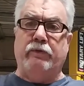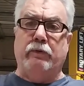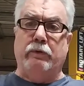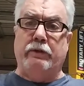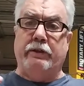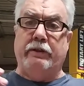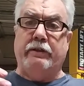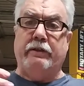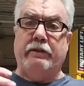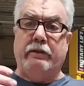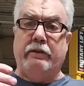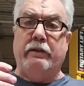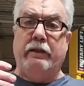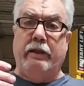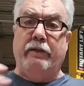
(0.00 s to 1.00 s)
for just
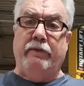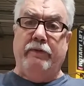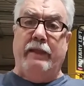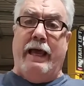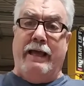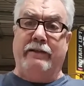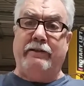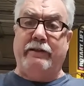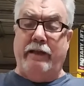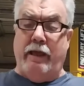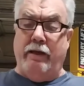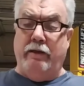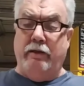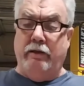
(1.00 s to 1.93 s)
that set